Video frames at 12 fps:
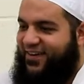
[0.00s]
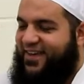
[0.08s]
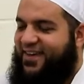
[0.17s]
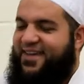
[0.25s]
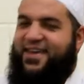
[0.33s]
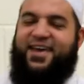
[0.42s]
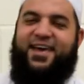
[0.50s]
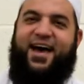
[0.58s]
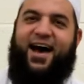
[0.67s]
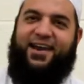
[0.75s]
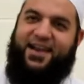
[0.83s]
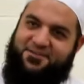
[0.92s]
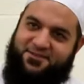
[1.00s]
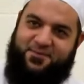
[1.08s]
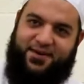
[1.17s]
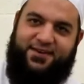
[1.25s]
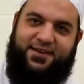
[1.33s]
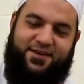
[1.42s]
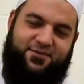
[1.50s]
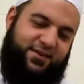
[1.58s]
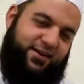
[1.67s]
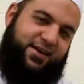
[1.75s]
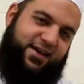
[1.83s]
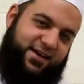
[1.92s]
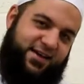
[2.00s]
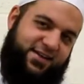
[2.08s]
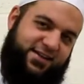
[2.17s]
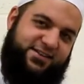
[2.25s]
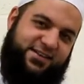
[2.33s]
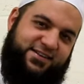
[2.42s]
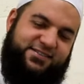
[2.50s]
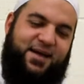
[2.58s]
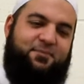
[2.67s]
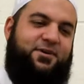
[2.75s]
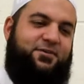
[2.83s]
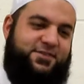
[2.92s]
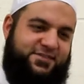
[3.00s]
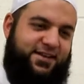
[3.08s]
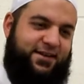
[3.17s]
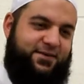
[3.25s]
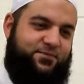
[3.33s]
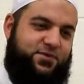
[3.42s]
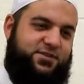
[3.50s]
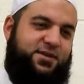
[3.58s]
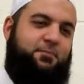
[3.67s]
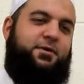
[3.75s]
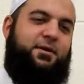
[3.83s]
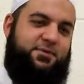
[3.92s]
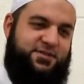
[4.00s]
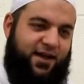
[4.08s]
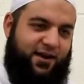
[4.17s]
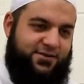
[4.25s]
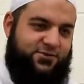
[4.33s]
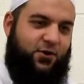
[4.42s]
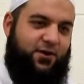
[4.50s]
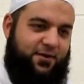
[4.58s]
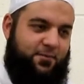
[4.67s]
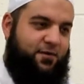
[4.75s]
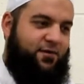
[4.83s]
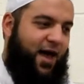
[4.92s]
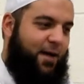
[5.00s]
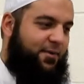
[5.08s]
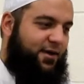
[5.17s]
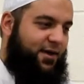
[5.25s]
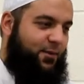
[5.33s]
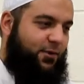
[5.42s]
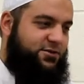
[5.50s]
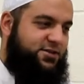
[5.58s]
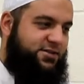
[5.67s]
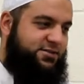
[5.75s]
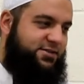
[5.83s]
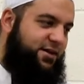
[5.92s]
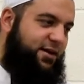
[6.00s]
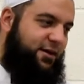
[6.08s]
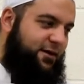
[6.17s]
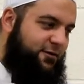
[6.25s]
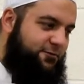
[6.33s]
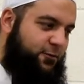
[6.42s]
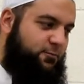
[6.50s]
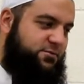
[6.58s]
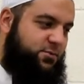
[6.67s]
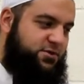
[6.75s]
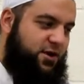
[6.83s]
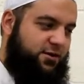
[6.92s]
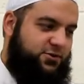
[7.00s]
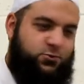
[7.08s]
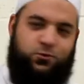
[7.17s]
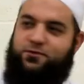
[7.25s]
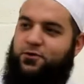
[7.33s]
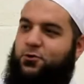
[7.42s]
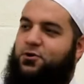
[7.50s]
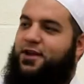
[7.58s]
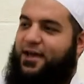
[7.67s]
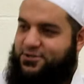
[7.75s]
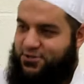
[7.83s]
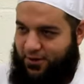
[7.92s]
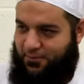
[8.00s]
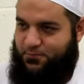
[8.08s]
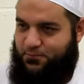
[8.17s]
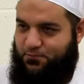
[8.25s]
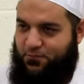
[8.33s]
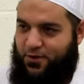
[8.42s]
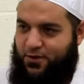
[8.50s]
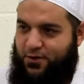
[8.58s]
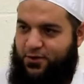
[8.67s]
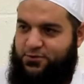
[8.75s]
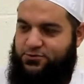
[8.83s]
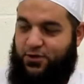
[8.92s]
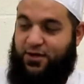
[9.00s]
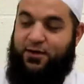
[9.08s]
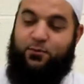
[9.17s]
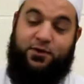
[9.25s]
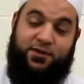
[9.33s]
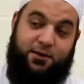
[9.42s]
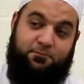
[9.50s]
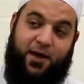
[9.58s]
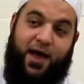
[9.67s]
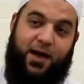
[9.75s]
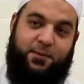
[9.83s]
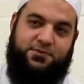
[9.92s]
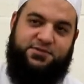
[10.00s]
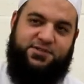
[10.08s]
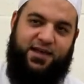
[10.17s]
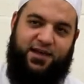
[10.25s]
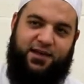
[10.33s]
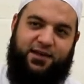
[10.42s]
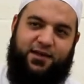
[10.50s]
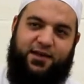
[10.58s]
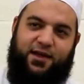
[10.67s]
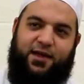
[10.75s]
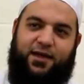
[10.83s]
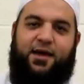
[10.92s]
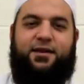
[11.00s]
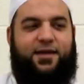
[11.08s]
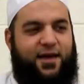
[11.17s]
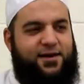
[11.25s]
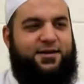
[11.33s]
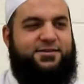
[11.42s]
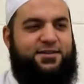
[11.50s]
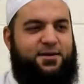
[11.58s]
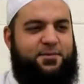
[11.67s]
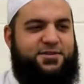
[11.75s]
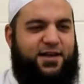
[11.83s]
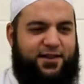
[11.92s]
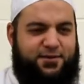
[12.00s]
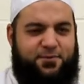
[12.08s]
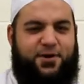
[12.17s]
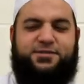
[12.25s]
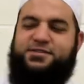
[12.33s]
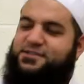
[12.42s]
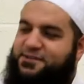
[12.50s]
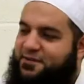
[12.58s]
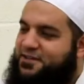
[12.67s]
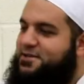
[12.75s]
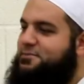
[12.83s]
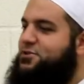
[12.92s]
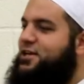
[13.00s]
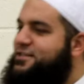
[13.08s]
okay? Allah forbid, giving an, a, a, an, example of a sin, somebody bichara has got a bit of a habit, he watches films which aren't too of a good nature. So he will then perhaps say, Yaar kya kar sakte bichara, the person's a victim to